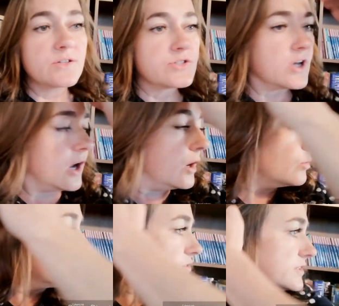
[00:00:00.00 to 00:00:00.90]
So,
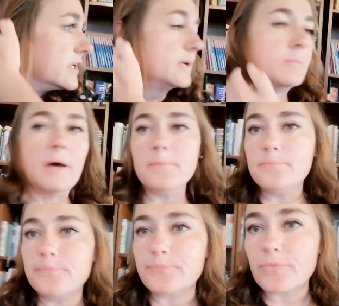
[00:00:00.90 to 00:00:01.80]
we'll see. But
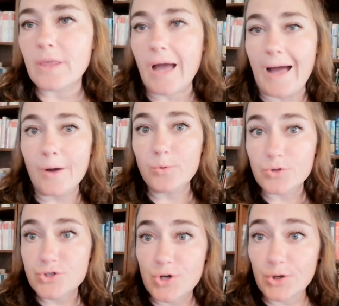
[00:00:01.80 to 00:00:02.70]
I
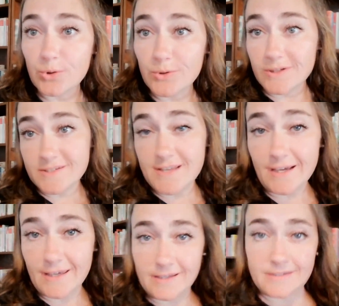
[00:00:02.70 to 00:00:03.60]
will show you in a
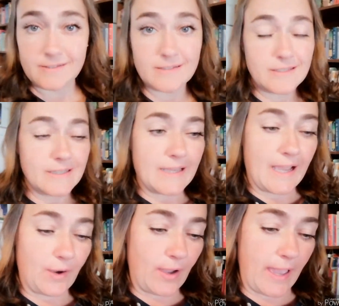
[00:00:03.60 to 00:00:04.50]
second
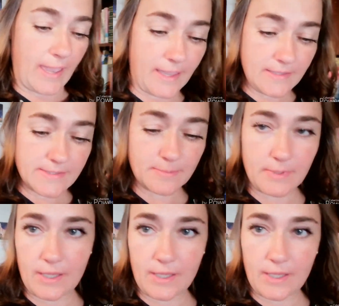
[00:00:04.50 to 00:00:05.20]
how handsome